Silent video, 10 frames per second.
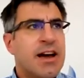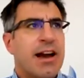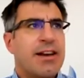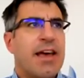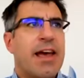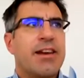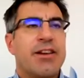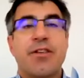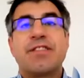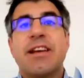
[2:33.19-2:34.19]
And
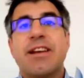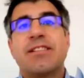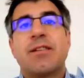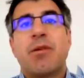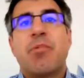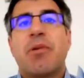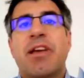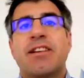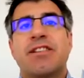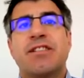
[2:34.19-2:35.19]
then you'll have seen in some of the
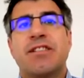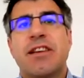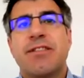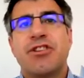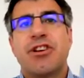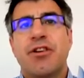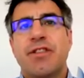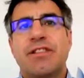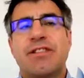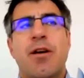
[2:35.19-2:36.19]
publications that Stephen
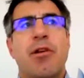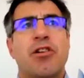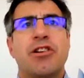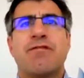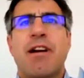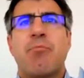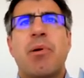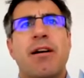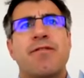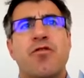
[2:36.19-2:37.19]
showed this terminology
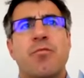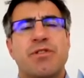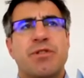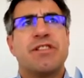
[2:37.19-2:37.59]
around platforms,